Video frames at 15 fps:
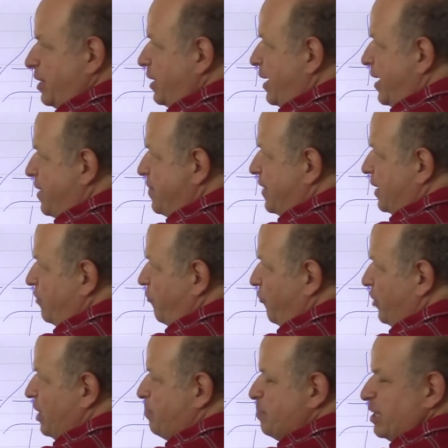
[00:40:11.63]
and then
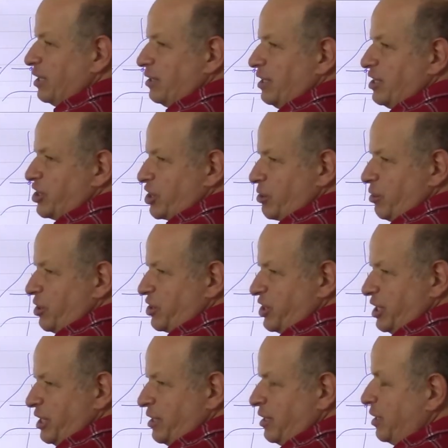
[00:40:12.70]
flipping this
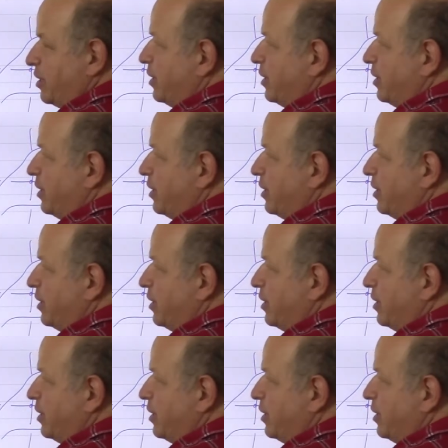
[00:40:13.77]
crossing,